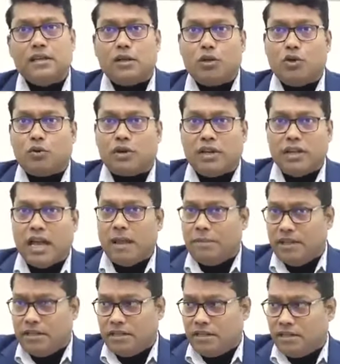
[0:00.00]
local,
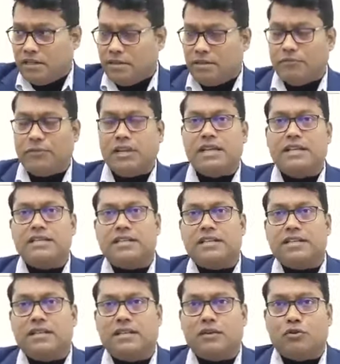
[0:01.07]
the village and
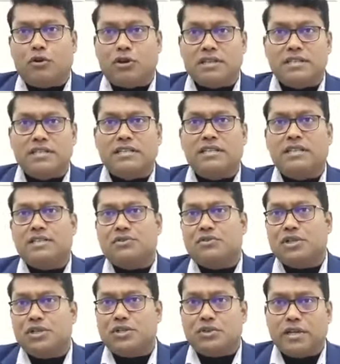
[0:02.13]
the cottage
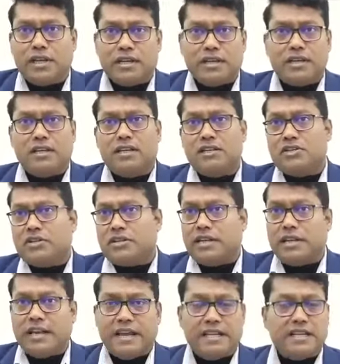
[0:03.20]
industries, agriculture,
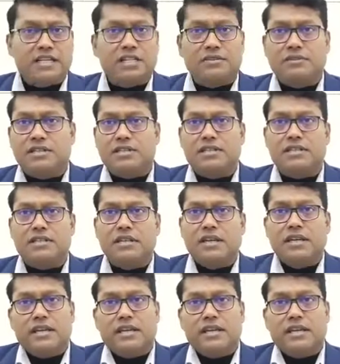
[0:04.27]
allied activities,